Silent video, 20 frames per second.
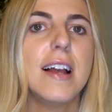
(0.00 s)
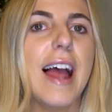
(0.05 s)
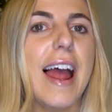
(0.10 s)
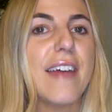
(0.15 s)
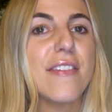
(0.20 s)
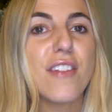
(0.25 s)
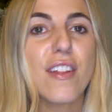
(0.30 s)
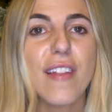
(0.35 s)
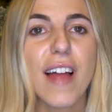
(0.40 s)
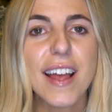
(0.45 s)

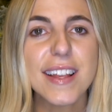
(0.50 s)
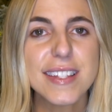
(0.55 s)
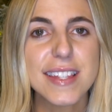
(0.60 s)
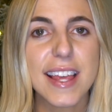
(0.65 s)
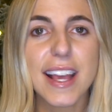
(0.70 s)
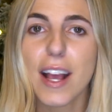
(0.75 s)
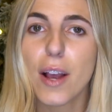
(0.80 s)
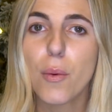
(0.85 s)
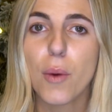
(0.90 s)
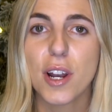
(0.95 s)
And the last
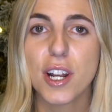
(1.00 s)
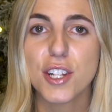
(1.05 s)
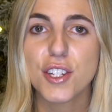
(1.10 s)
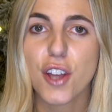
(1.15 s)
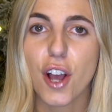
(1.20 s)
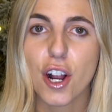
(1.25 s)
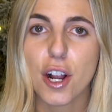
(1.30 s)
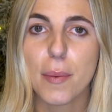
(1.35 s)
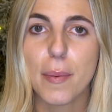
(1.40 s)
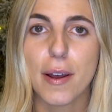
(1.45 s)
thing I want to
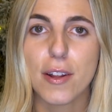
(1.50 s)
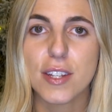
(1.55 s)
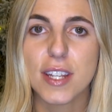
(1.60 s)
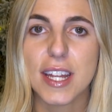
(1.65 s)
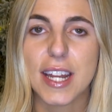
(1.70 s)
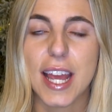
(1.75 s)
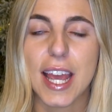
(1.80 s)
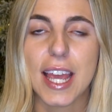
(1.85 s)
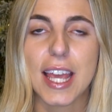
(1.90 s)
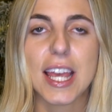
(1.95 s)
talk about
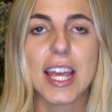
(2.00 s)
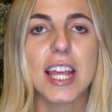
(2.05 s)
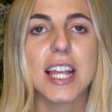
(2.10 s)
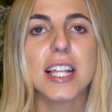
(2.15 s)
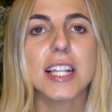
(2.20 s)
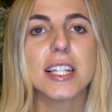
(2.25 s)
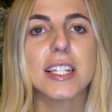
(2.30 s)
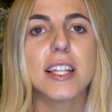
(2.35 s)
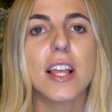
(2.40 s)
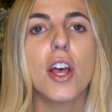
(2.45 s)
today
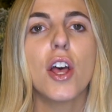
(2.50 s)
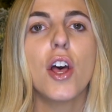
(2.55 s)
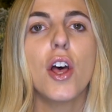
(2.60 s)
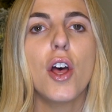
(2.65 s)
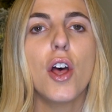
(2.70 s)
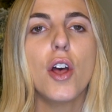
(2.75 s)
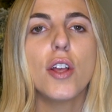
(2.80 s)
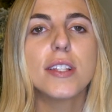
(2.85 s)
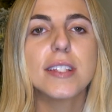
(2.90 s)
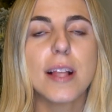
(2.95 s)
is
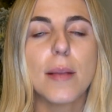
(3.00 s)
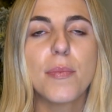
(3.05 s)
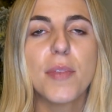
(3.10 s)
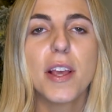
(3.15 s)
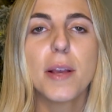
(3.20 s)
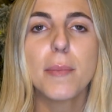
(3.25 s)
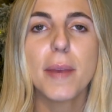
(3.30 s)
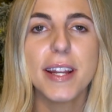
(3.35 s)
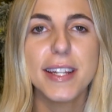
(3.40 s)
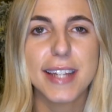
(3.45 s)

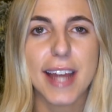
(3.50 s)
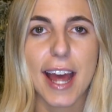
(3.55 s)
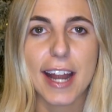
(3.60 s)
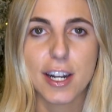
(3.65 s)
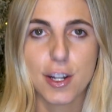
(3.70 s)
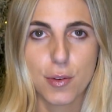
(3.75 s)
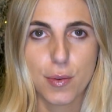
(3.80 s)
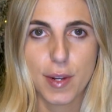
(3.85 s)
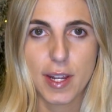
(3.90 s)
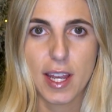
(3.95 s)
something my
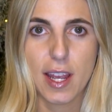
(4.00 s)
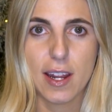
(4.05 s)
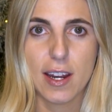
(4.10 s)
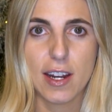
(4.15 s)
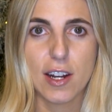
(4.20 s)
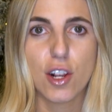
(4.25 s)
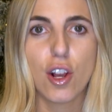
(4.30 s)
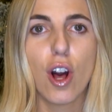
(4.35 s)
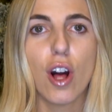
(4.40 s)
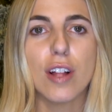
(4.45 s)
dad
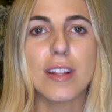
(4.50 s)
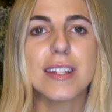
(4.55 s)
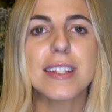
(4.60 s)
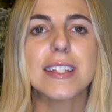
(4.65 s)
created called